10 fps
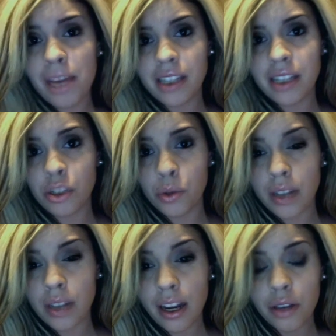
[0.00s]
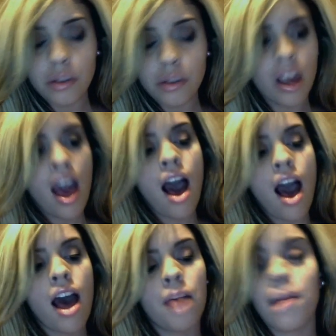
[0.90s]
basic tools that I use.
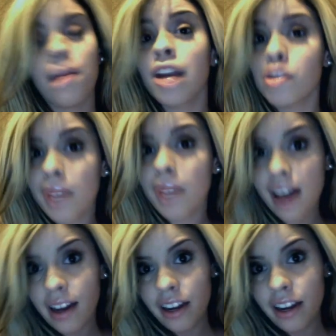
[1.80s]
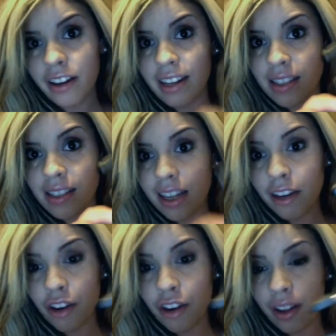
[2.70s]
I use my Conair Instant
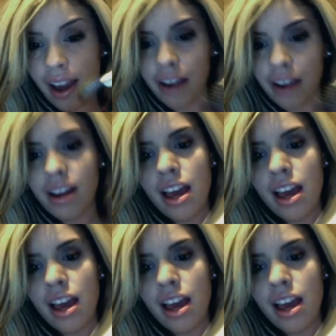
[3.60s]
Heat Curling Iron.